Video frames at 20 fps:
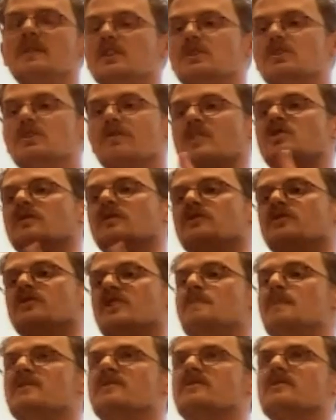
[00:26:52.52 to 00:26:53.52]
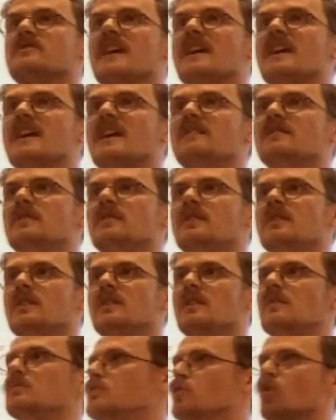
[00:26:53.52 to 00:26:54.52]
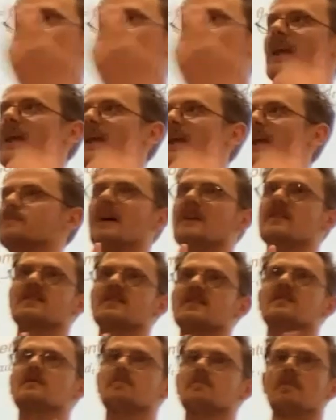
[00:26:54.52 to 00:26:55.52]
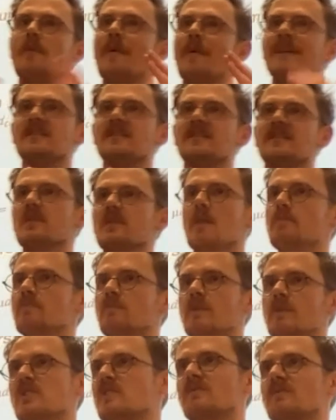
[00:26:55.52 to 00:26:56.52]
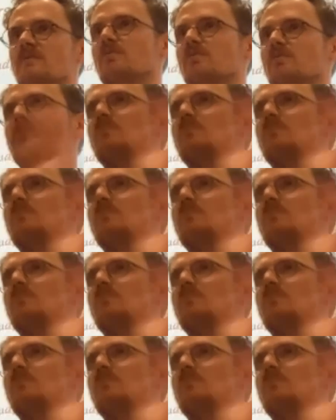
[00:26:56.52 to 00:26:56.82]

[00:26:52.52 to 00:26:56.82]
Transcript: in the direction of steepest descent, normalized by this momentum term, which